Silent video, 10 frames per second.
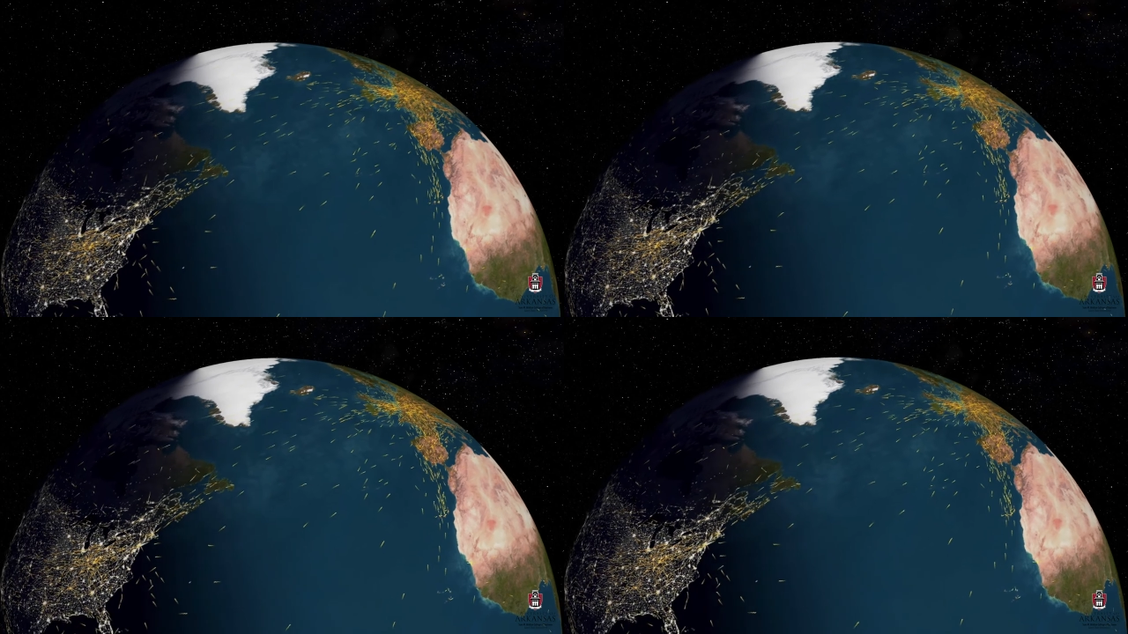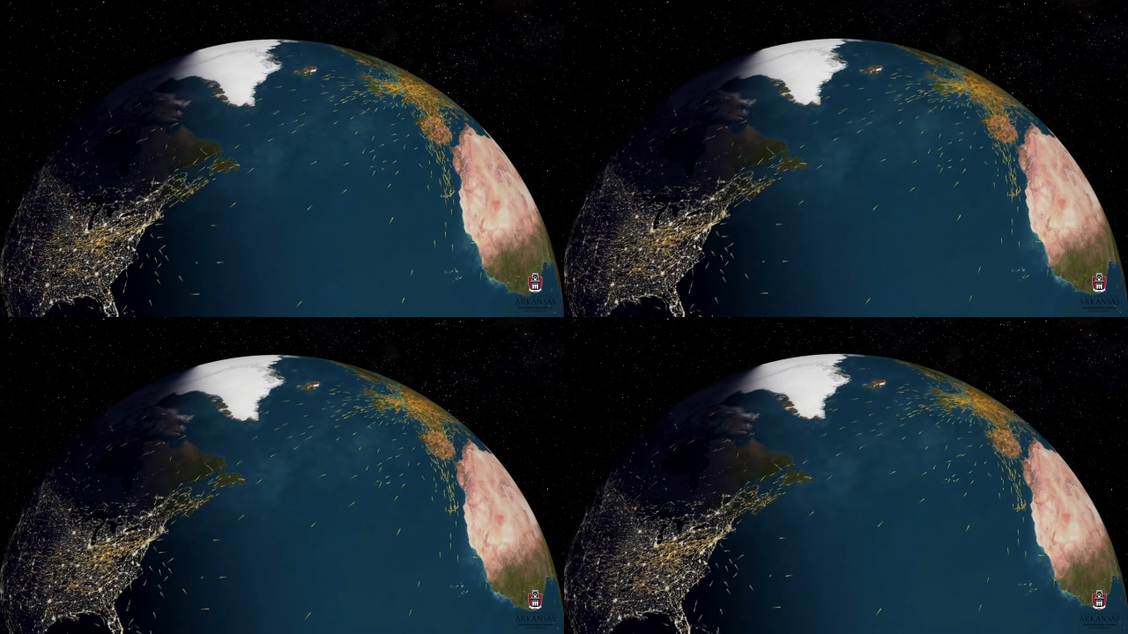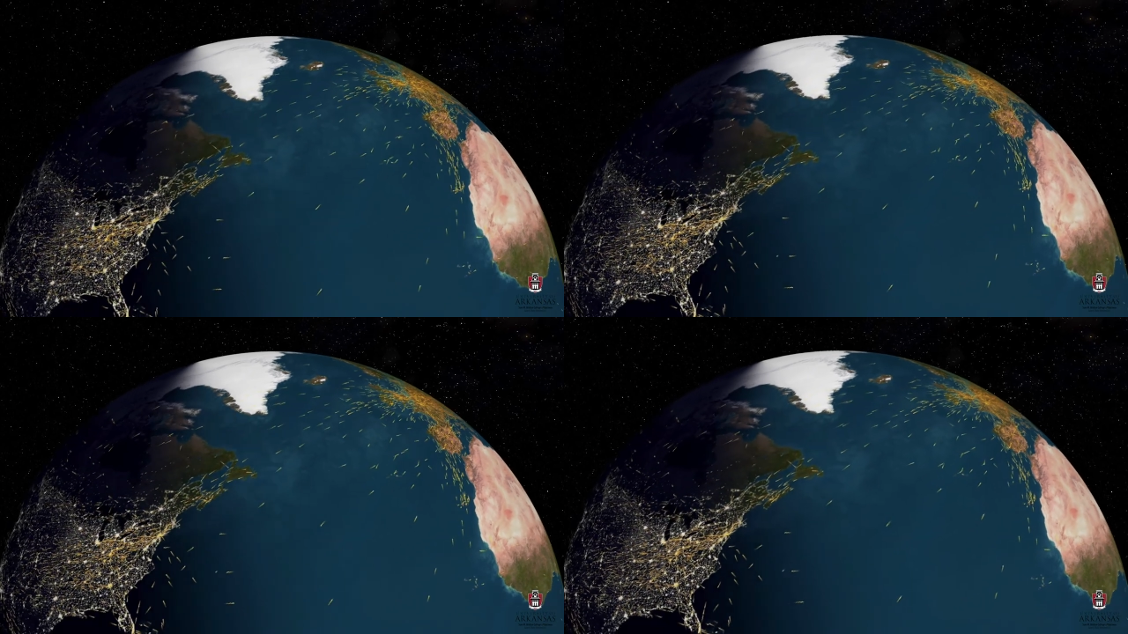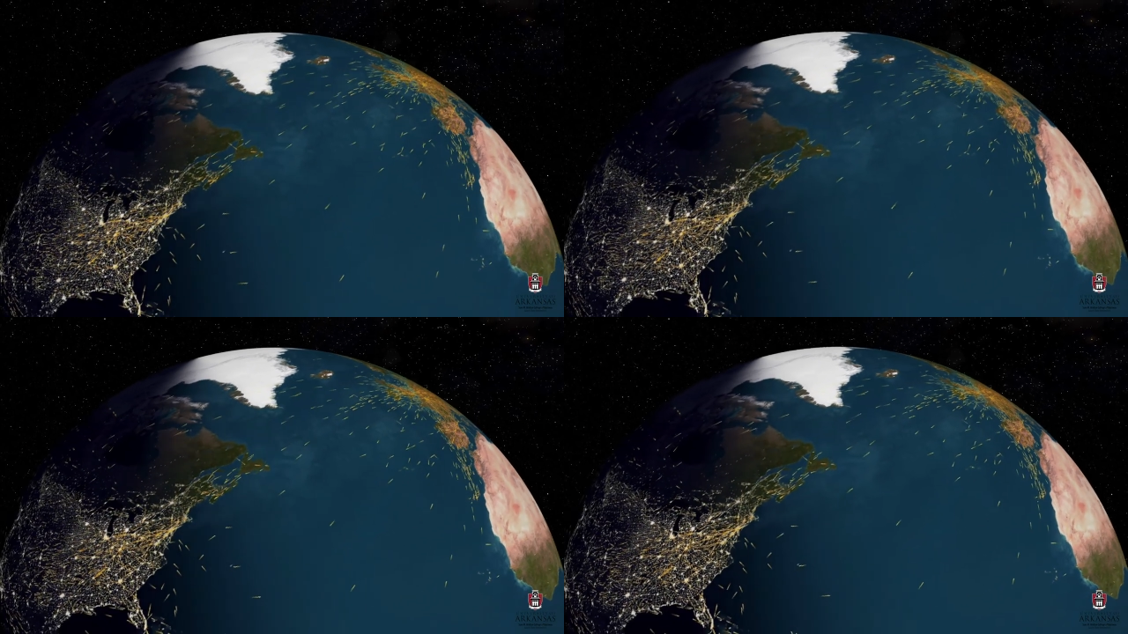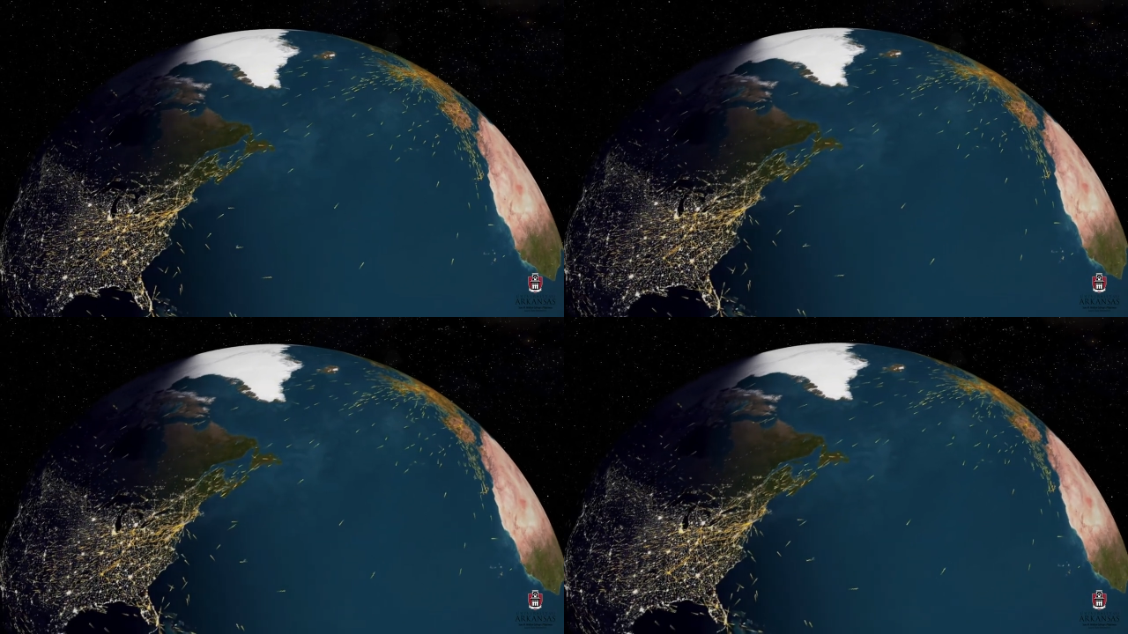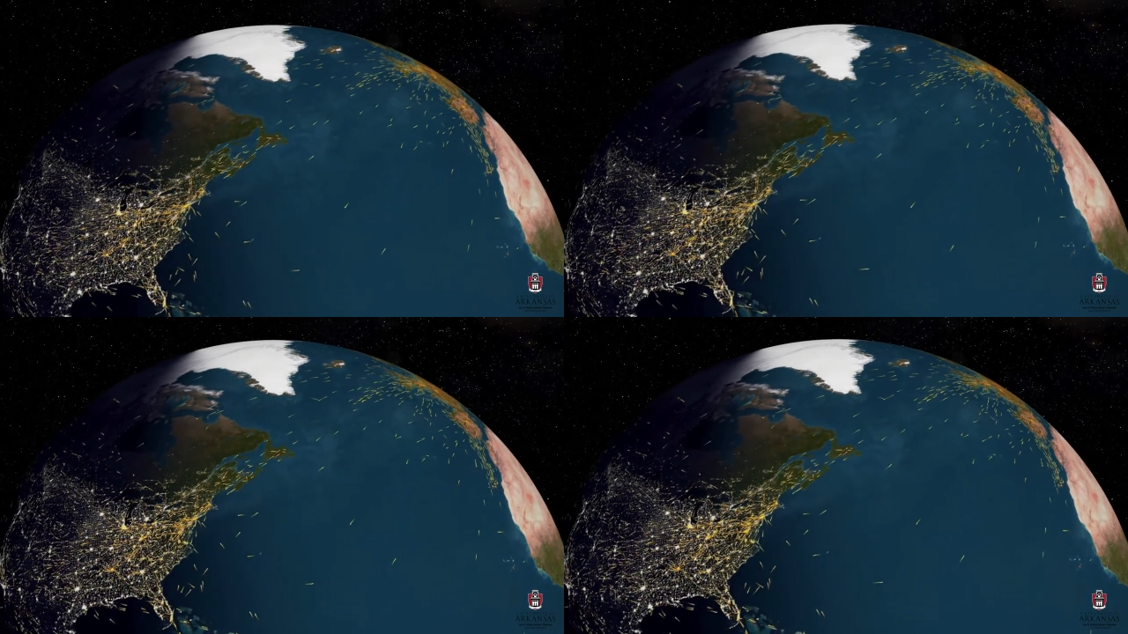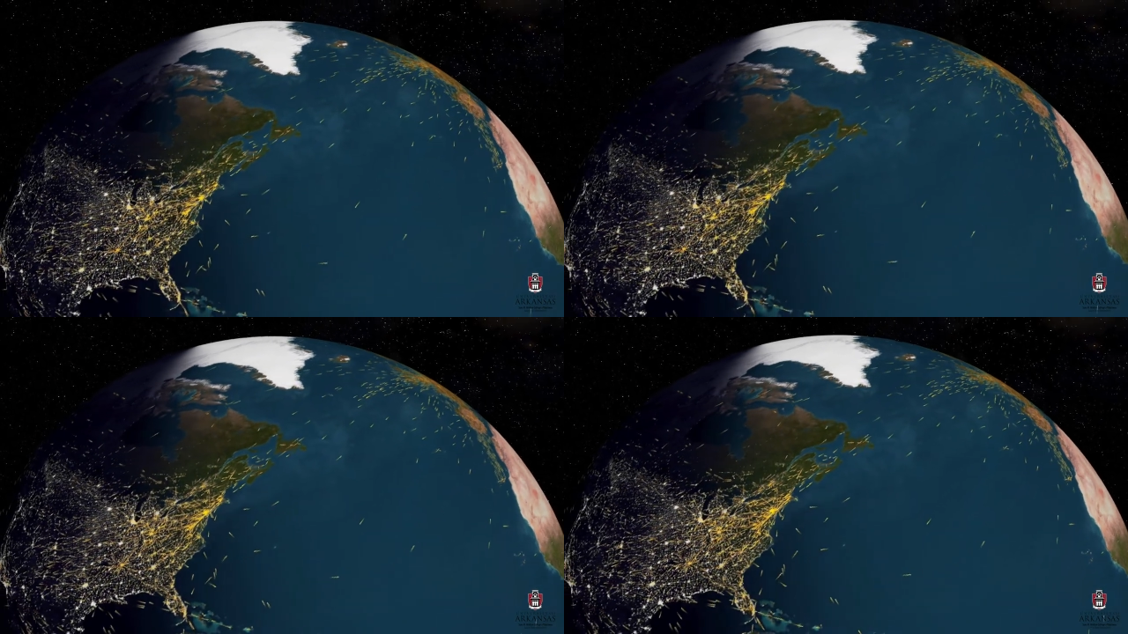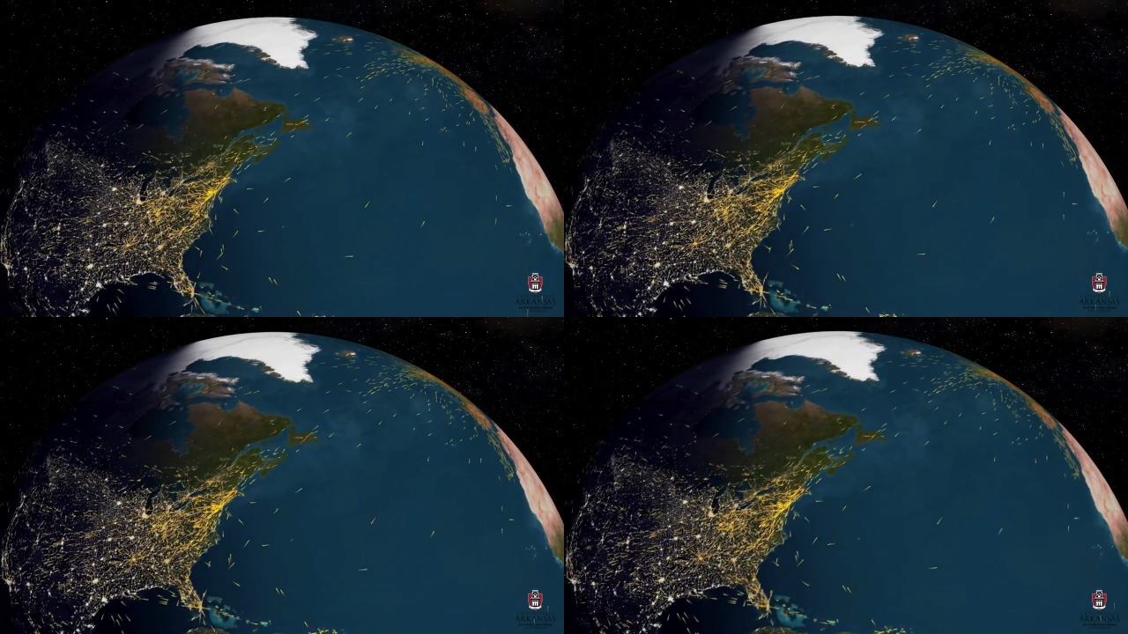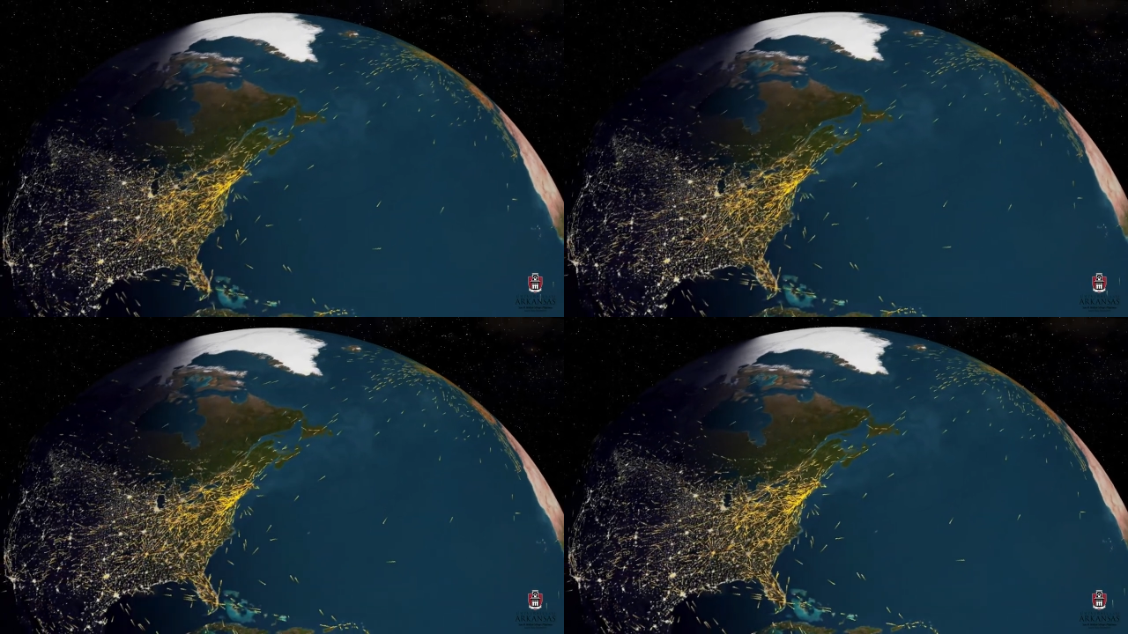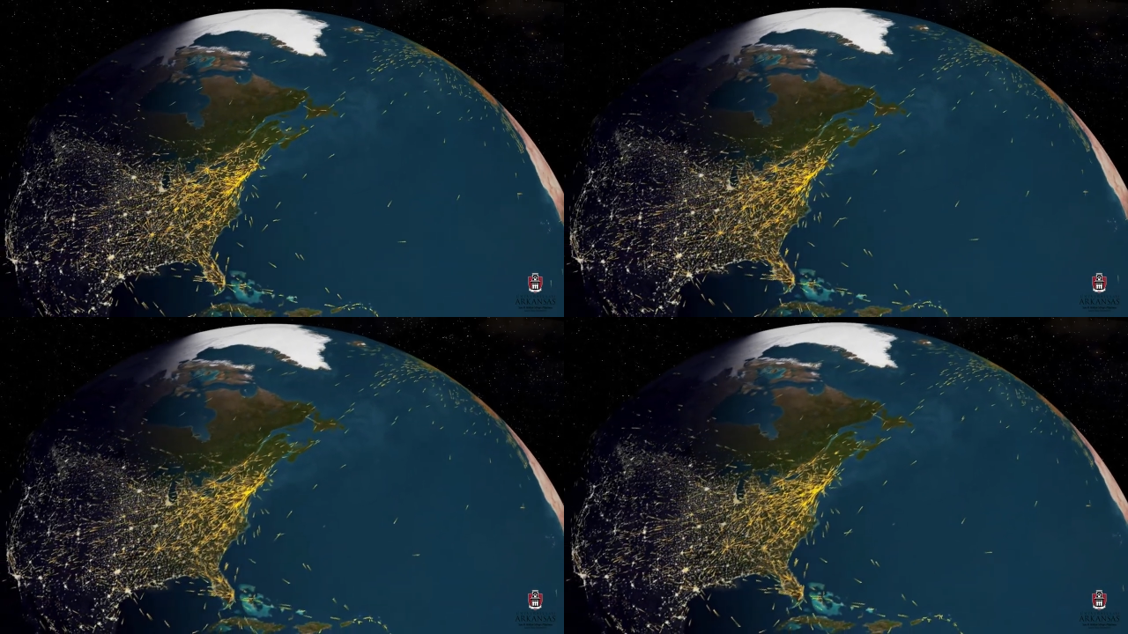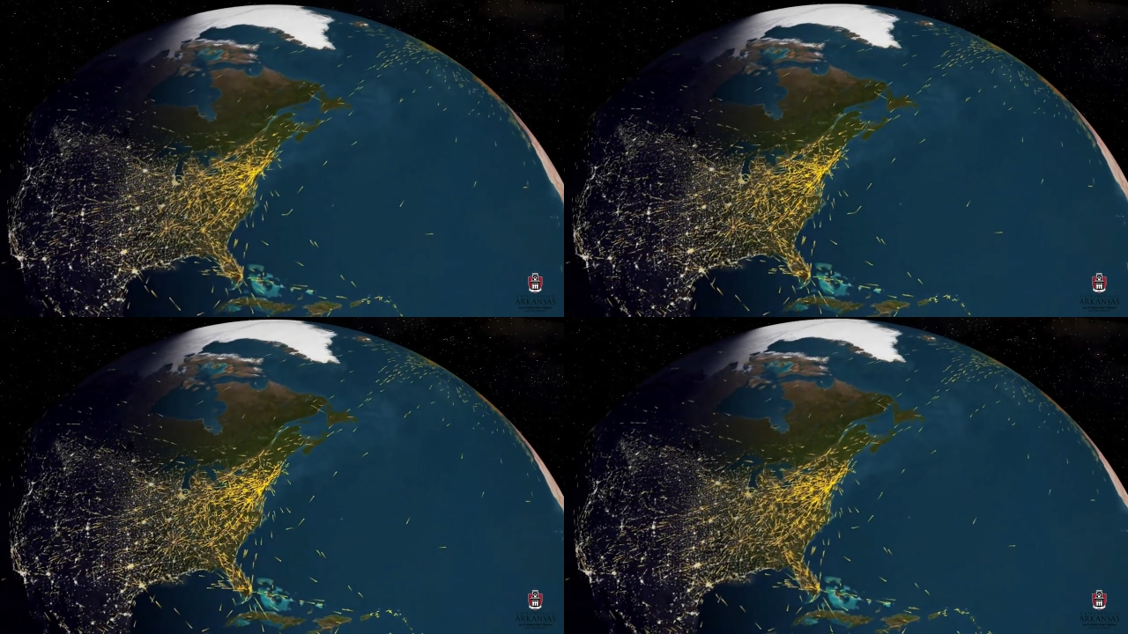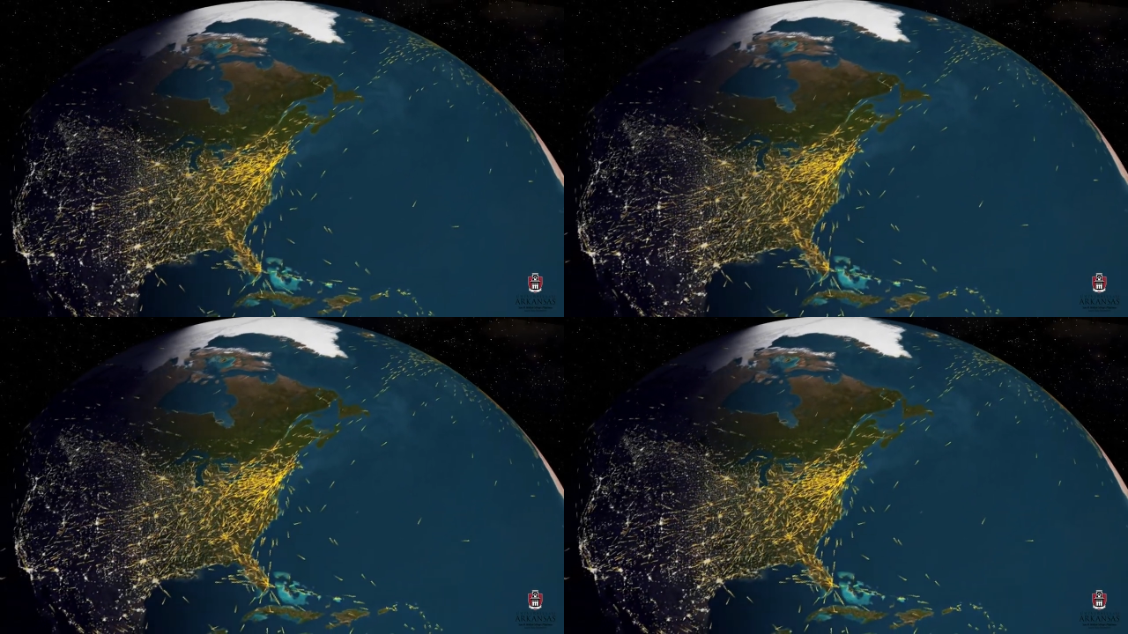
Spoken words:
[unreadable: no face in view]